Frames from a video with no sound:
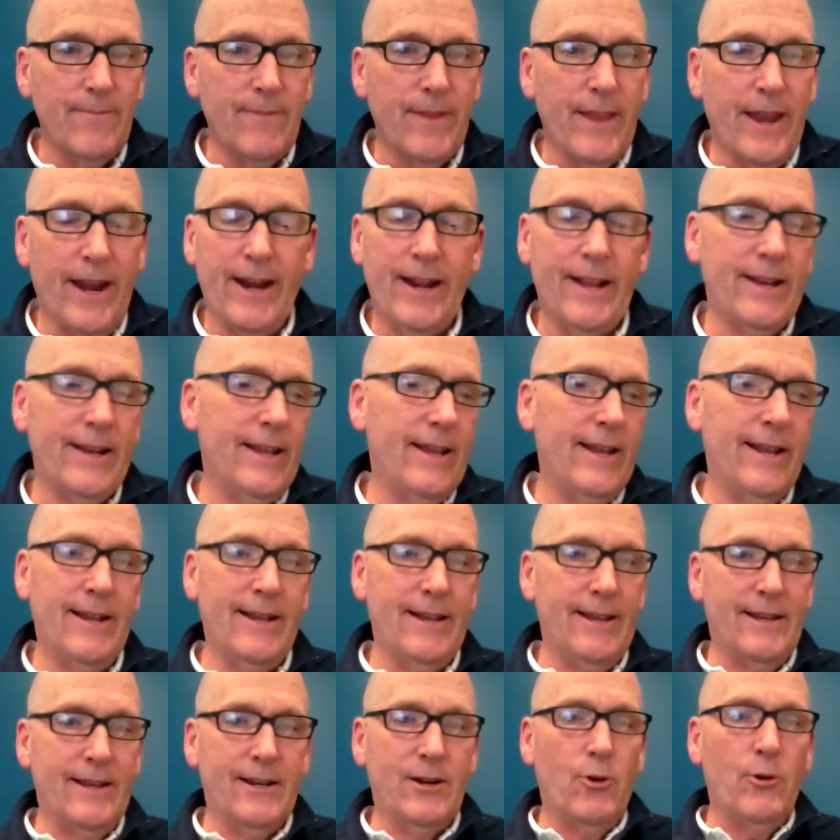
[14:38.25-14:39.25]
And,
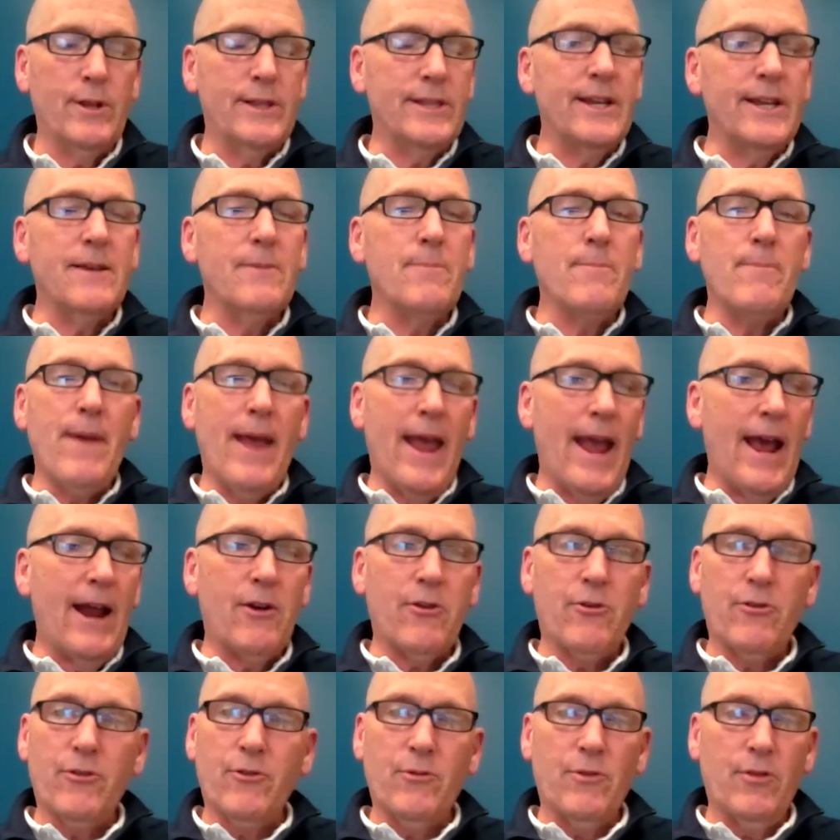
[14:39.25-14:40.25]
it didn't
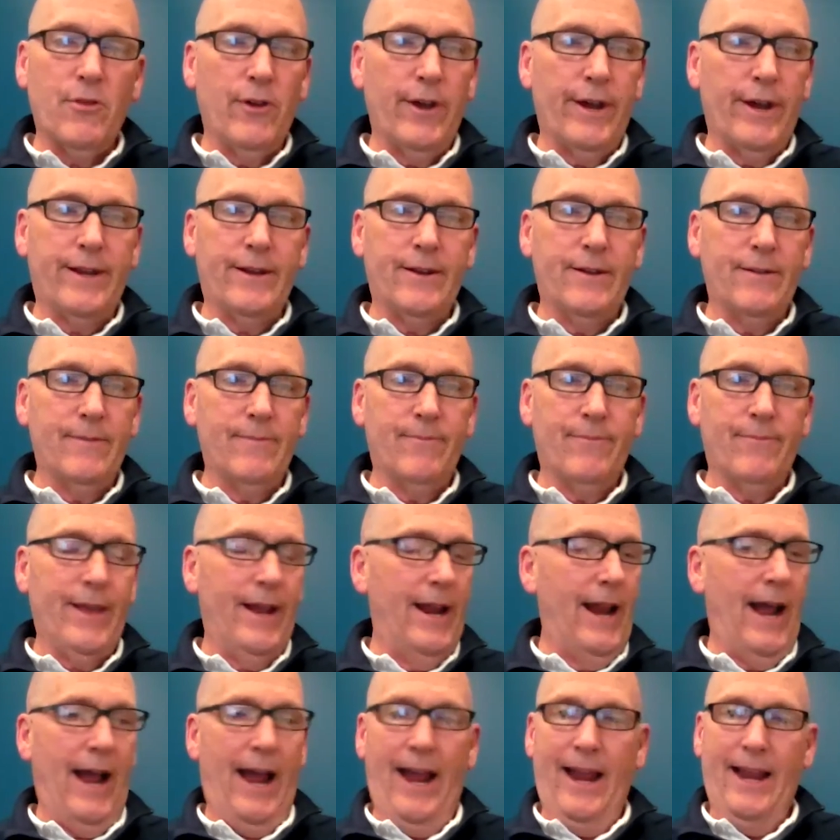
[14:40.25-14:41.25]
matter like
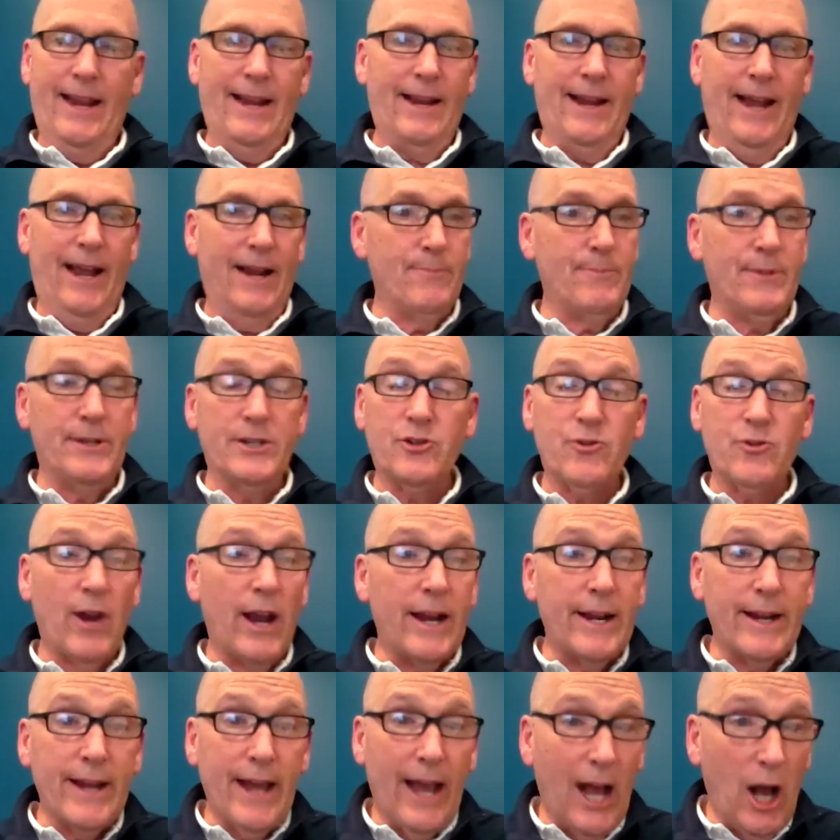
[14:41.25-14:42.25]
that I had been
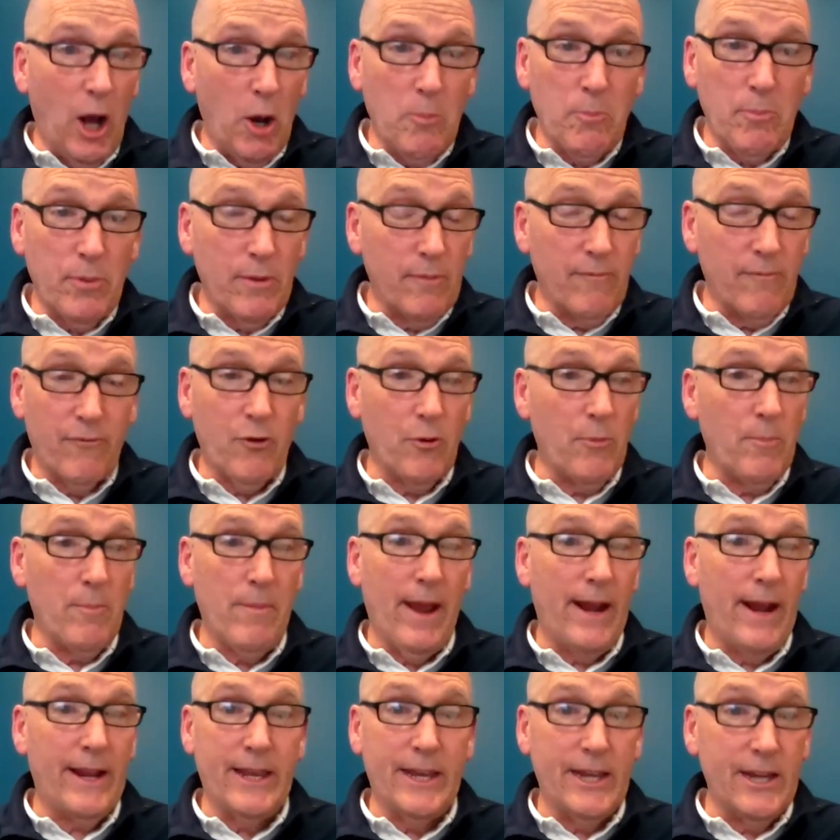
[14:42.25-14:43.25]
trying to help him for
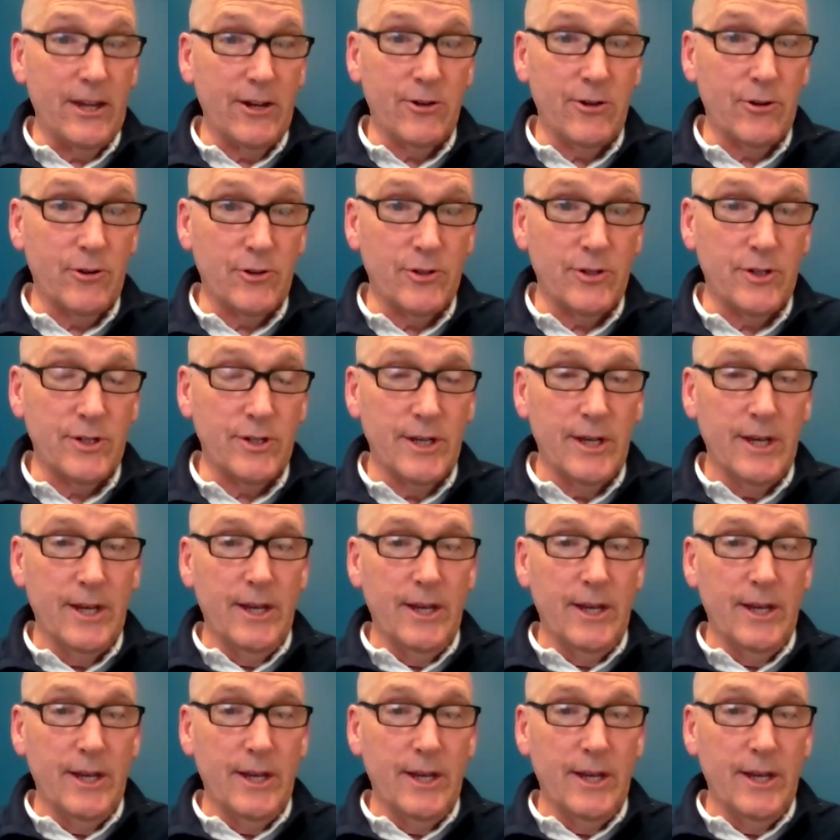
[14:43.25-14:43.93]
many years.